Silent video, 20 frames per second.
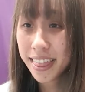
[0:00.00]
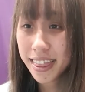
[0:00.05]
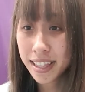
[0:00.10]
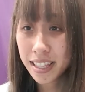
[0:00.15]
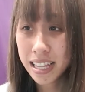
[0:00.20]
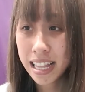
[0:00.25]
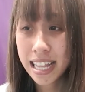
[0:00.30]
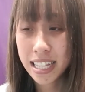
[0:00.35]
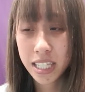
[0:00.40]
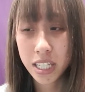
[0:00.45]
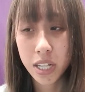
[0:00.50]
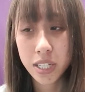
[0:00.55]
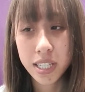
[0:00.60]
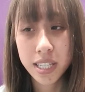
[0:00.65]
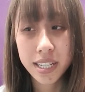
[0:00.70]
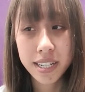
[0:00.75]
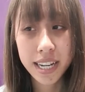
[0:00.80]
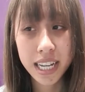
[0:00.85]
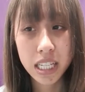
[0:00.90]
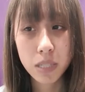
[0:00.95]
Let's go to the
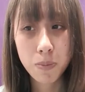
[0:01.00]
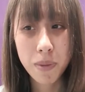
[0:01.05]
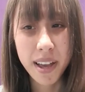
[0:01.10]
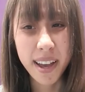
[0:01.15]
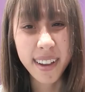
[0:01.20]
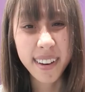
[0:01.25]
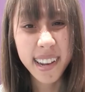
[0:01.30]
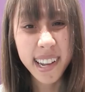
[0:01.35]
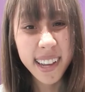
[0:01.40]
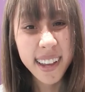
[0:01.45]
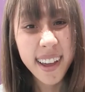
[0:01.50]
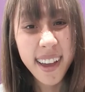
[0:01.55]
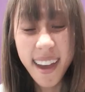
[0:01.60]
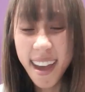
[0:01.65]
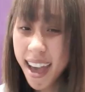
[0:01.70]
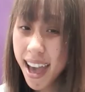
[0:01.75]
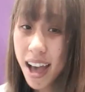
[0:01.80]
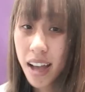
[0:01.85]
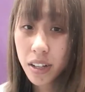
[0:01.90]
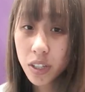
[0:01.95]
next part.
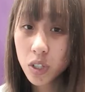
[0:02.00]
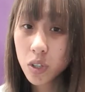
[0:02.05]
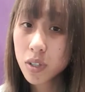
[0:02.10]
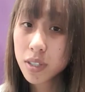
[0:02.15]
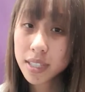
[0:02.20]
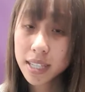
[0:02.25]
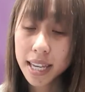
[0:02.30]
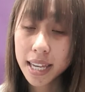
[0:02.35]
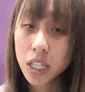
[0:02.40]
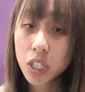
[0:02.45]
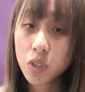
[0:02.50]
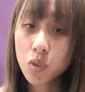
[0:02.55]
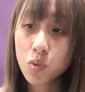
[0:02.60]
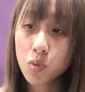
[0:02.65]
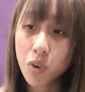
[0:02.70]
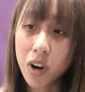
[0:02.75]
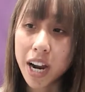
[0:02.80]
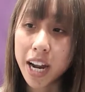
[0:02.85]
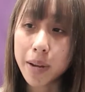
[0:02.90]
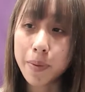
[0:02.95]
How do you teach
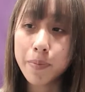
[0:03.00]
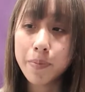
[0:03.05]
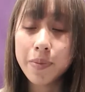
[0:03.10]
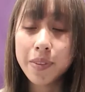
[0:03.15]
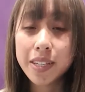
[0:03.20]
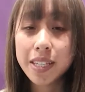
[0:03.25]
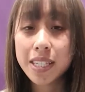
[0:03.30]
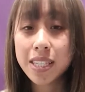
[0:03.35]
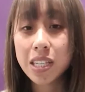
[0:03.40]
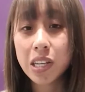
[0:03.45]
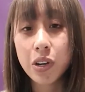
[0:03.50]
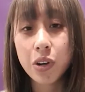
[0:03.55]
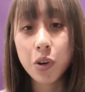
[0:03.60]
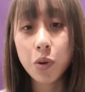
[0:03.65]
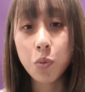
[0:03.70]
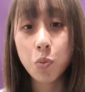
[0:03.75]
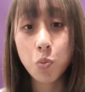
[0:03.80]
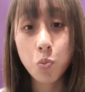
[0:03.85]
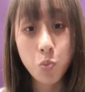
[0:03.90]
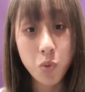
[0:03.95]
rhyme?
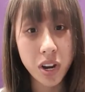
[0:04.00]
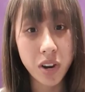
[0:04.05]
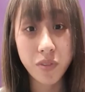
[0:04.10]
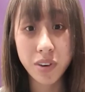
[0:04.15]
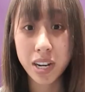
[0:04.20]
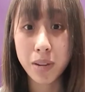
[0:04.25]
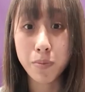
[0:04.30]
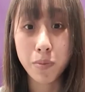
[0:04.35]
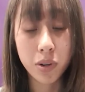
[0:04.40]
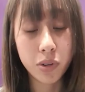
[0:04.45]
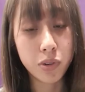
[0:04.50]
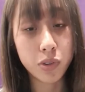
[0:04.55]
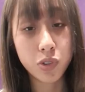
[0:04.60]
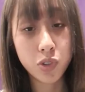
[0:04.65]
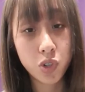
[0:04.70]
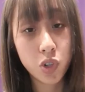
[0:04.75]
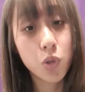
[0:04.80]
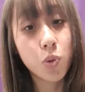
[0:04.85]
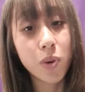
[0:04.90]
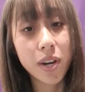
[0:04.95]
So we already modeled
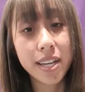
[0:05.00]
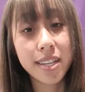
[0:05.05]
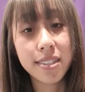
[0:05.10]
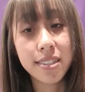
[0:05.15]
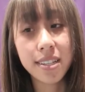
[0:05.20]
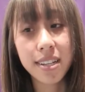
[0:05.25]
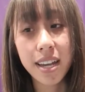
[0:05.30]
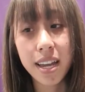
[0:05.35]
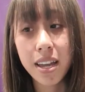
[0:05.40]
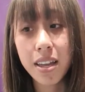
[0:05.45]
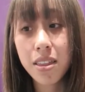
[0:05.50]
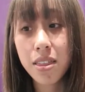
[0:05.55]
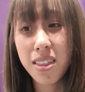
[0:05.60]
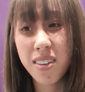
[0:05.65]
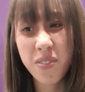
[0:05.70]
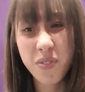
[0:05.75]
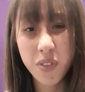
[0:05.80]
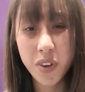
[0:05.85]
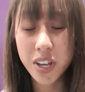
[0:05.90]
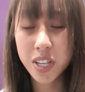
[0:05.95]
2 ways today. The
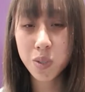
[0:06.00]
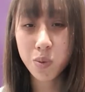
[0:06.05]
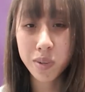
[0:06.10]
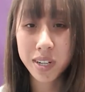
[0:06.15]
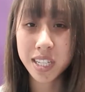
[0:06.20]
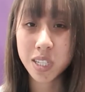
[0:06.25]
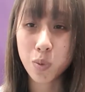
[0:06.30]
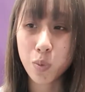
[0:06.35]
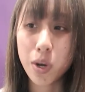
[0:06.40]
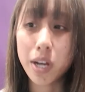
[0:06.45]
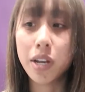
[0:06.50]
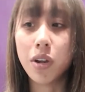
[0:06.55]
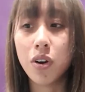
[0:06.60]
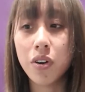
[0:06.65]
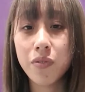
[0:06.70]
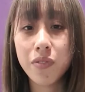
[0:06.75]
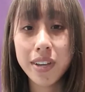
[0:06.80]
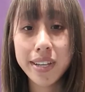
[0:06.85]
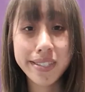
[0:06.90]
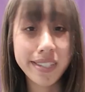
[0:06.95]
first one is quite
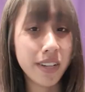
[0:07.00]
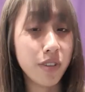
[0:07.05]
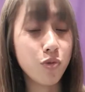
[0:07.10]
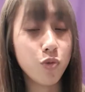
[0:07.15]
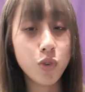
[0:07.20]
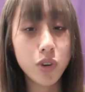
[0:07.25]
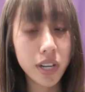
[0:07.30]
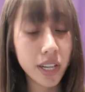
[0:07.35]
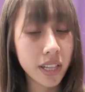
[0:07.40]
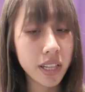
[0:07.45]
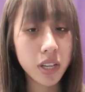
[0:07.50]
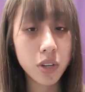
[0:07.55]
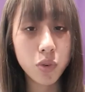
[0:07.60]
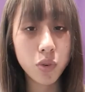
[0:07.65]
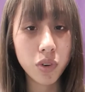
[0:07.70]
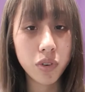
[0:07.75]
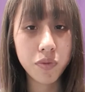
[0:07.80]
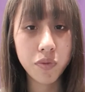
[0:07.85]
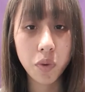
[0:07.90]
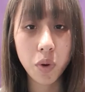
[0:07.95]
obvious and really
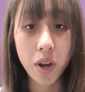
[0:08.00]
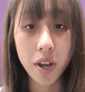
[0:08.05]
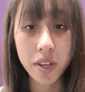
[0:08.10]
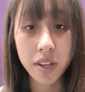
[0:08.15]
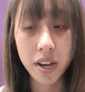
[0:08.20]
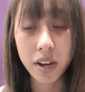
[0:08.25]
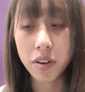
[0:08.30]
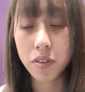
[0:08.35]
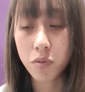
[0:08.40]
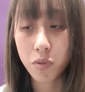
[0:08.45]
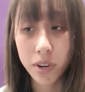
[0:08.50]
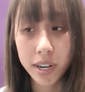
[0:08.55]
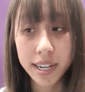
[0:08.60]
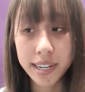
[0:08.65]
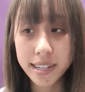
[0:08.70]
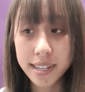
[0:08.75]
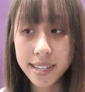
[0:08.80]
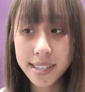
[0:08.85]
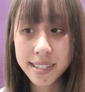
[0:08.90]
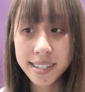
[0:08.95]
good for our young
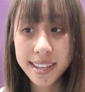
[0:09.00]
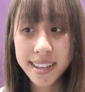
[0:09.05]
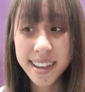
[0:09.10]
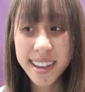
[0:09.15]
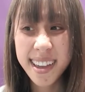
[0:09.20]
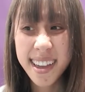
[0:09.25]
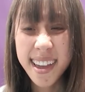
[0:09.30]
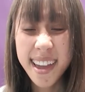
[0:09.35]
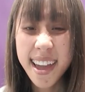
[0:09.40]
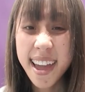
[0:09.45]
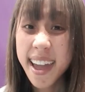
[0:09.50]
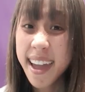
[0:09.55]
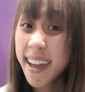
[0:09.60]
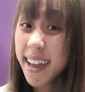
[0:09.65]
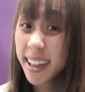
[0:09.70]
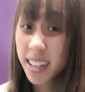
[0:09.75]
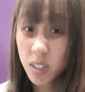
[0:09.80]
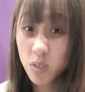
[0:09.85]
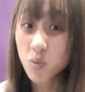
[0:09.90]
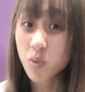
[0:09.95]
readers.
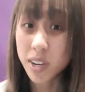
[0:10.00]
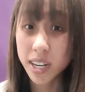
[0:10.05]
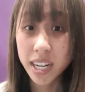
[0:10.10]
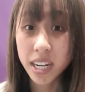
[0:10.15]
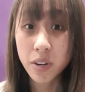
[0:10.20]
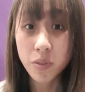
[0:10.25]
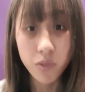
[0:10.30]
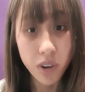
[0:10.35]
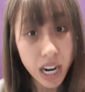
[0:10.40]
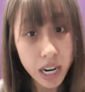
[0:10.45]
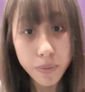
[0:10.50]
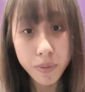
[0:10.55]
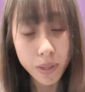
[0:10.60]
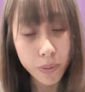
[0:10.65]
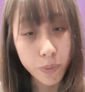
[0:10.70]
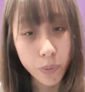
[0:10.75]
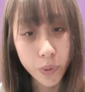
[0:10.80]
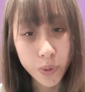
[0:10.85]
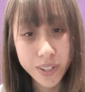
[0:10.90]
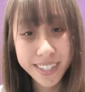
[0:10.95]
It's reading rhyming
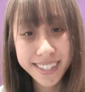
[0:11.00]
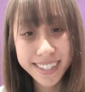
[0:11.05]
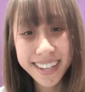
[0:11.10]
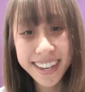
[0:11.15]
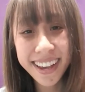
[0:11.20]
books.